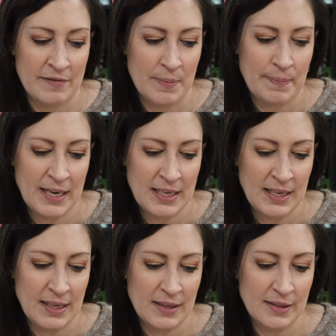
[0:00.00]
of the
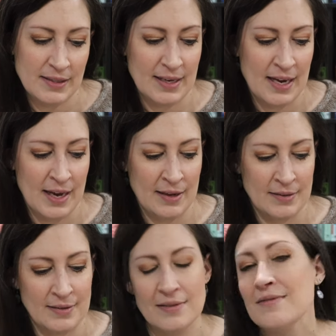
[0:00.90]
bunnies.
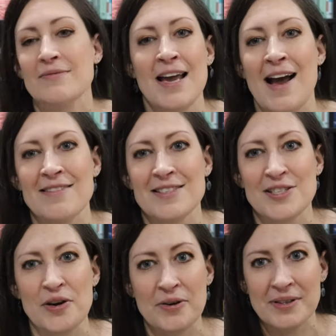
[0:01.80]
And yeah,
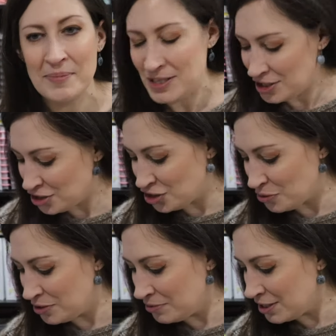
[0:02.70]
so let me just show
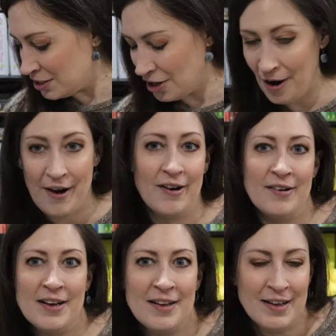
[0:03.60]
you the
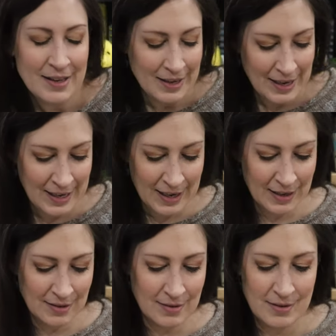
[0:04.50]
yarn
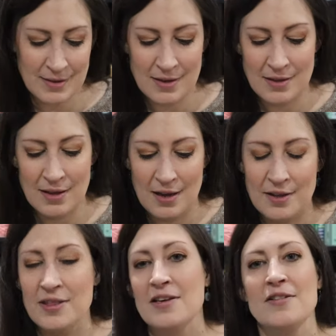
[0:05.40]
and
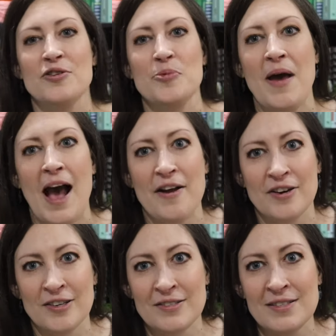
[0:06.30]
the little
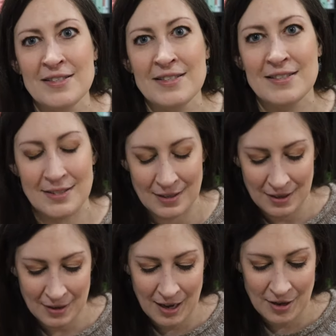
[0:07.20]
patterns.
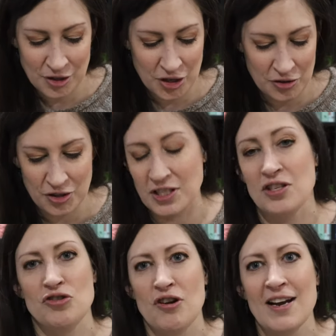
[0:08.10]
I'll show you just
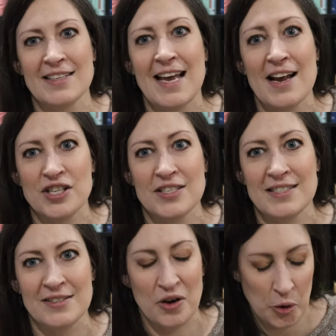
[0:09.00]
the drawings. I actually
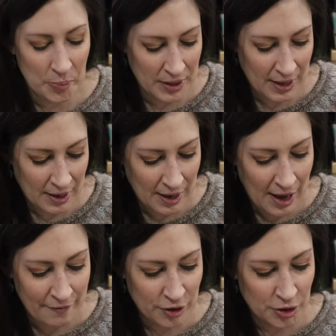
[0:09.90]
didn't open the
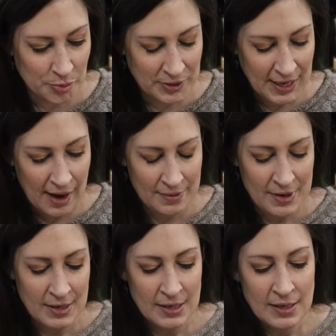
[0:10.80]
envelopes yet.
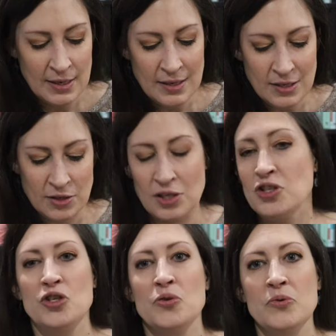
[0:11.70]
So the
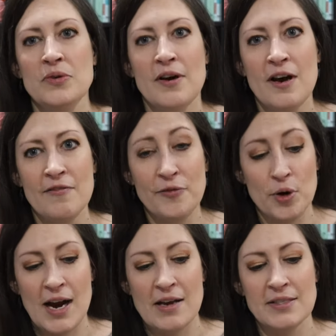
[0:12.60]
two uh,
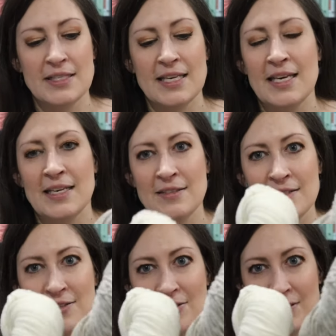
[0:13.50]
four ounce
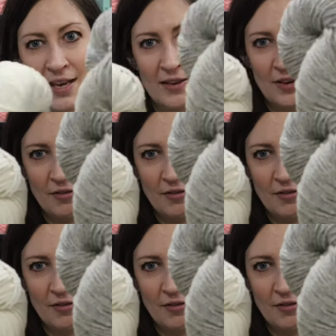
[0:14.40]
skeins, there's like a